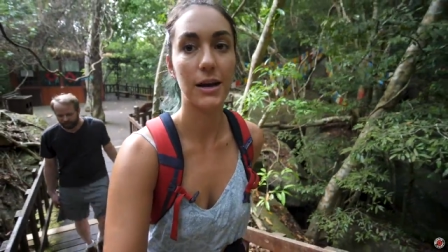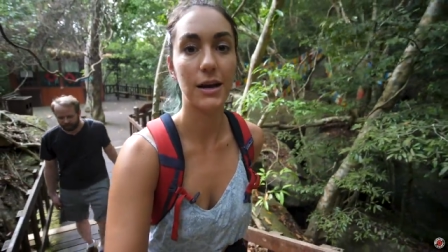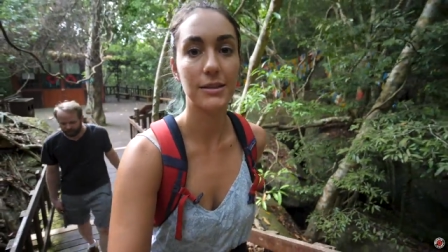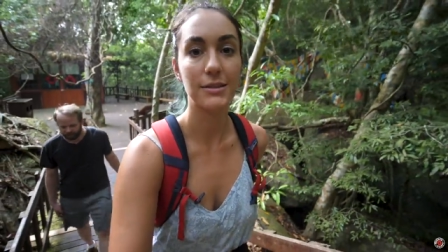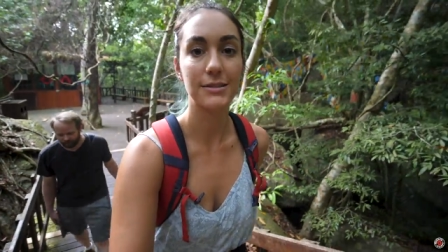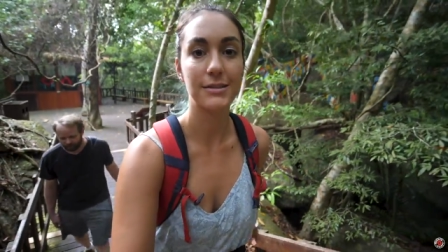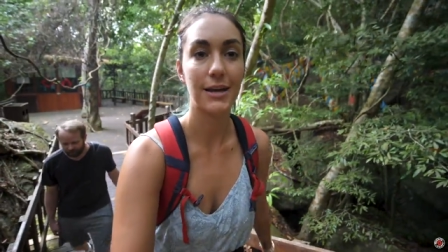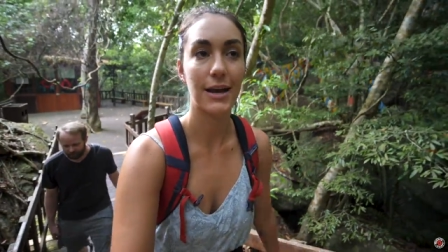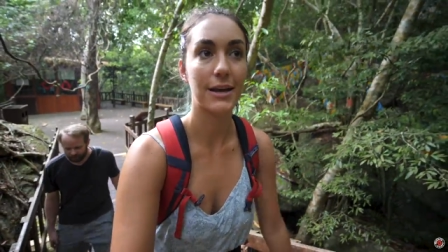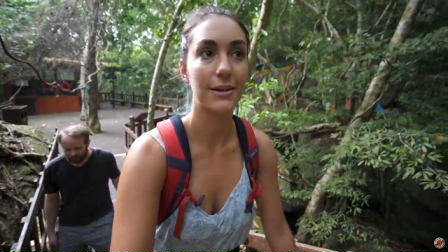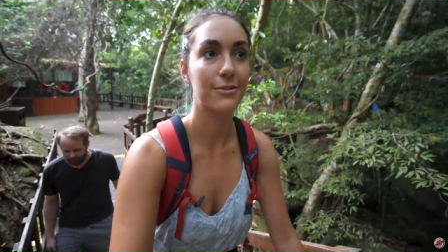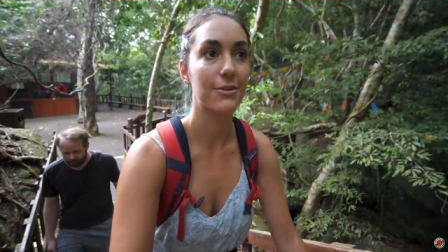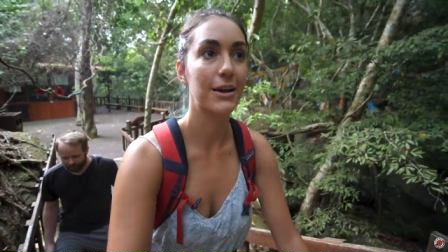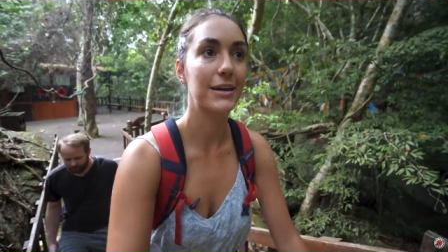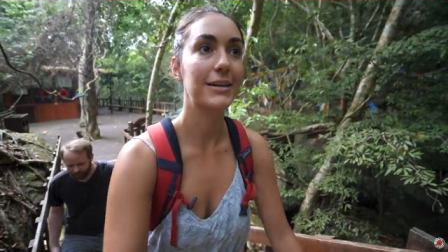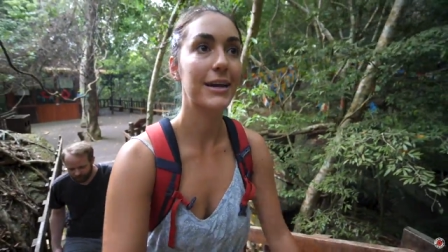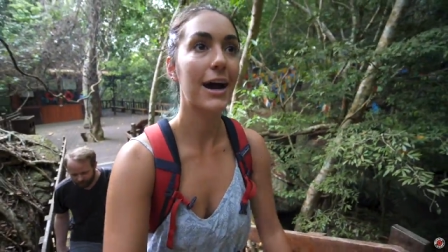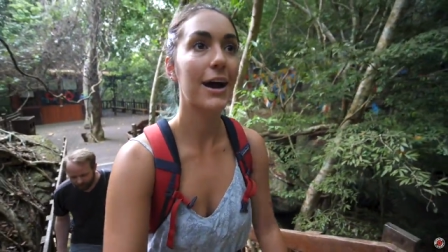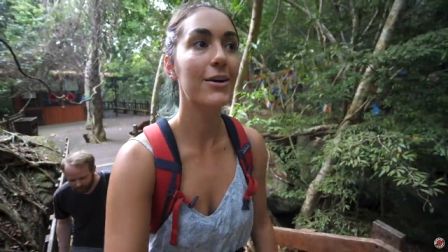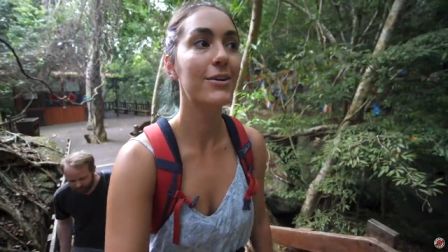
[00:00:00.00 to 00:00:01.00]
on this hike
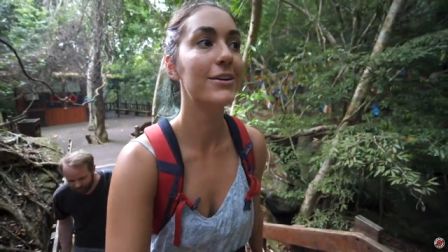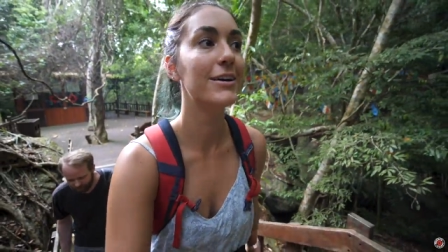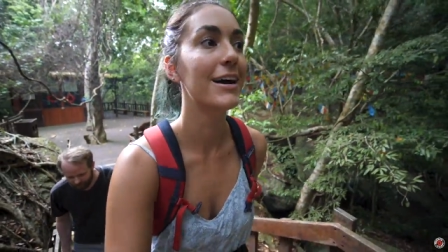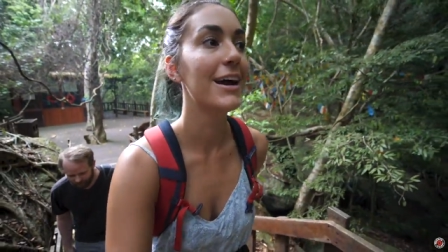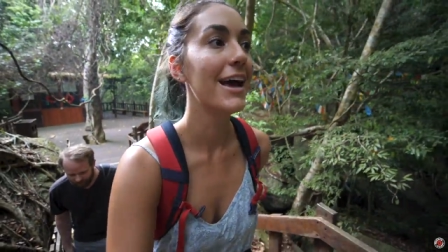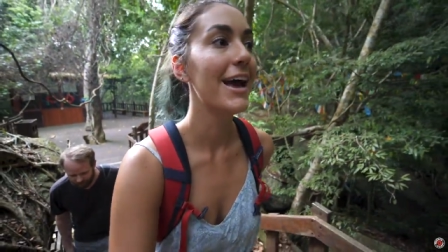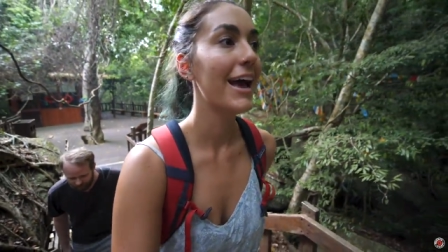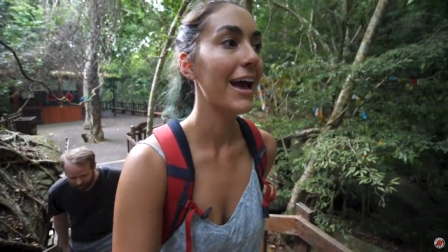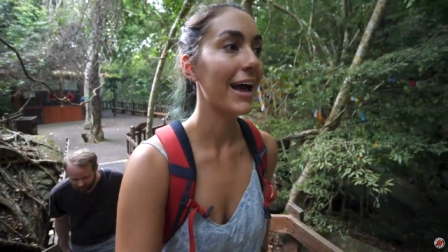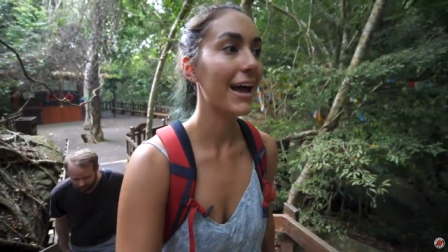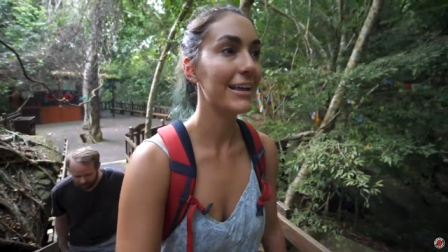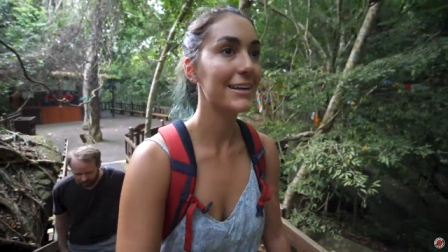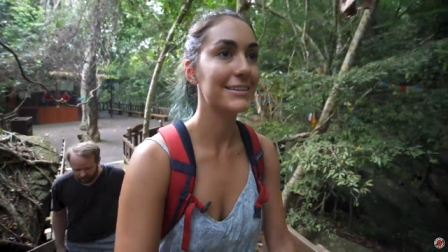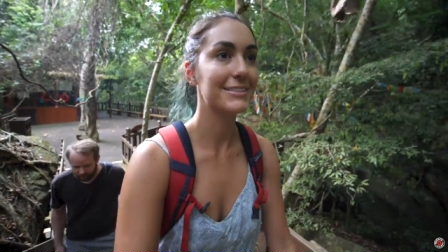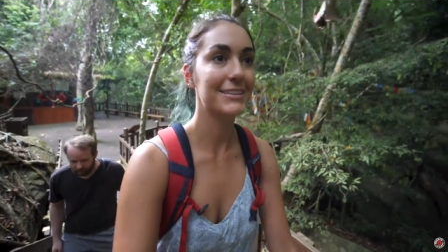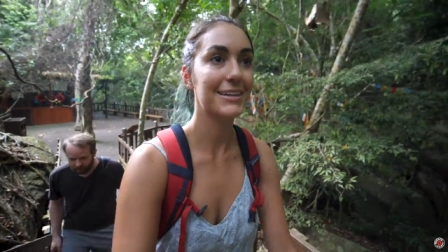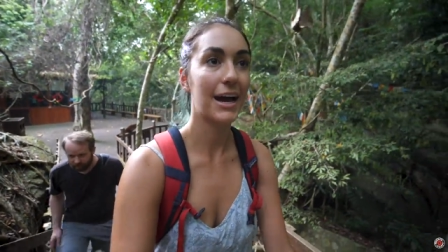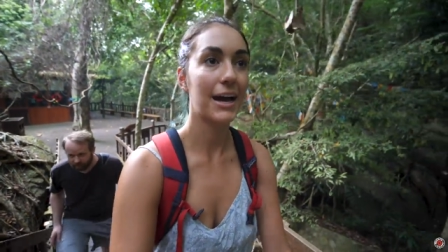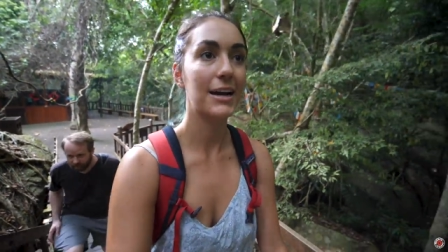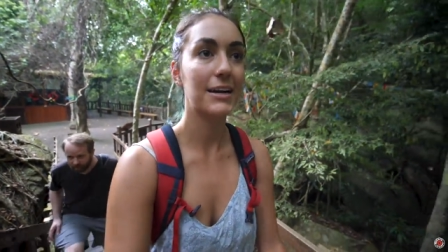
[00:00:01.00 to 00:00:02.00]
right now, and
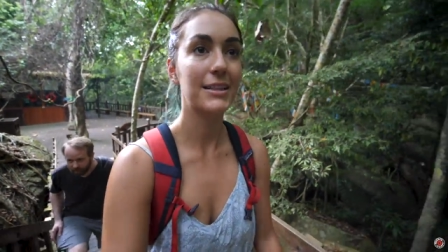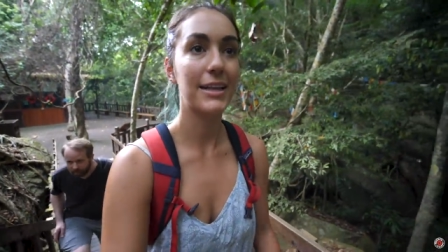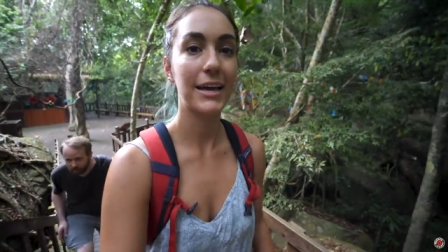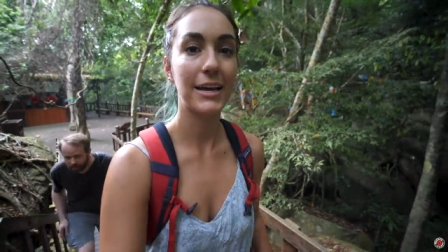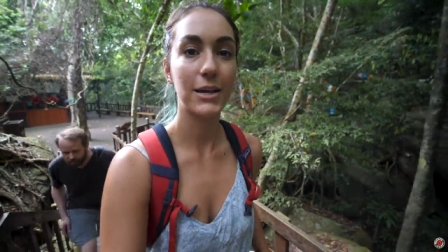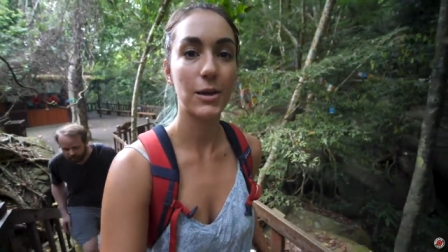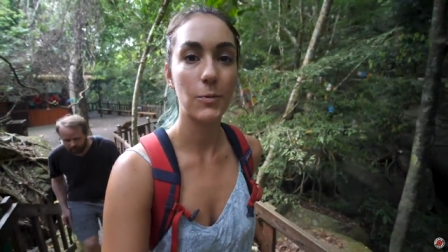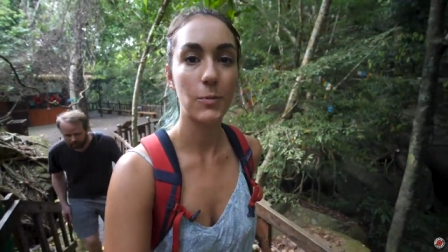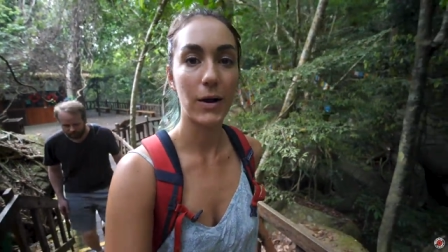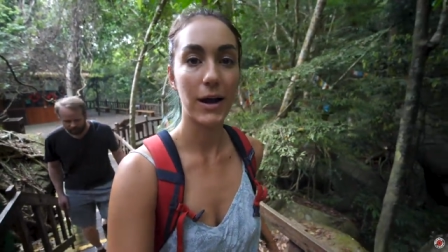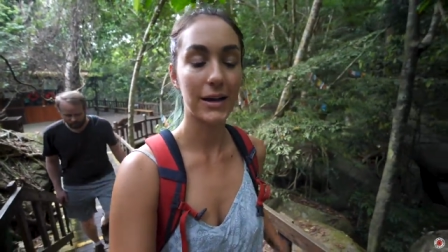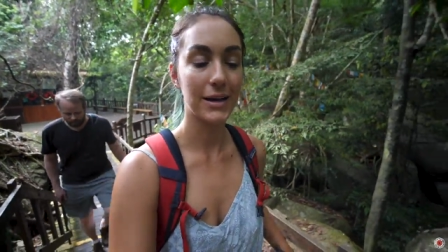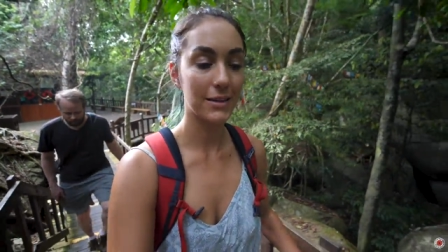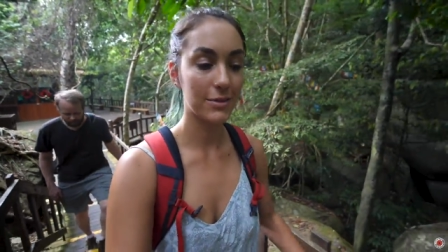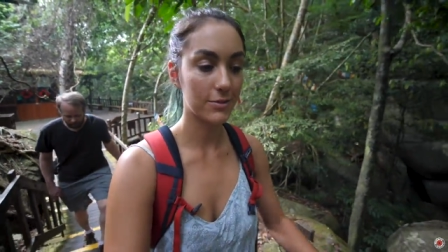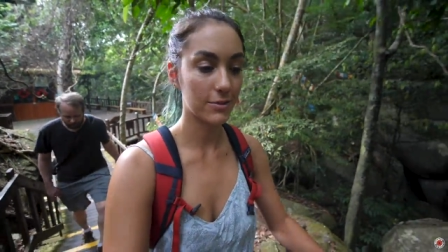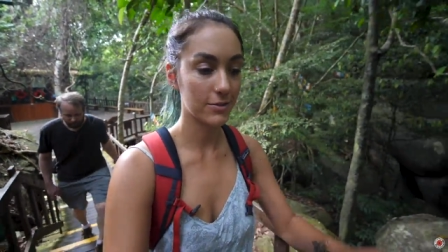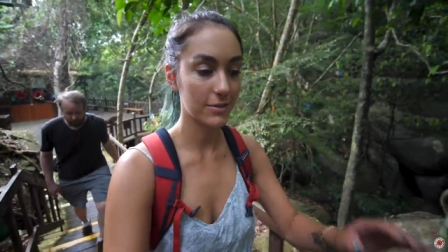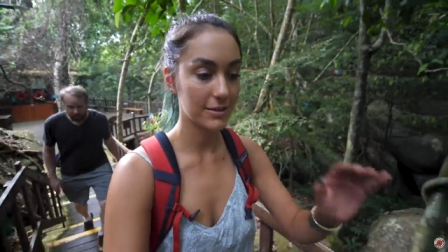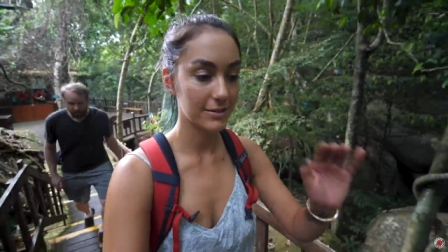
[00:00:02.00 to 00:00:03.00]
it's kind of like you're walking through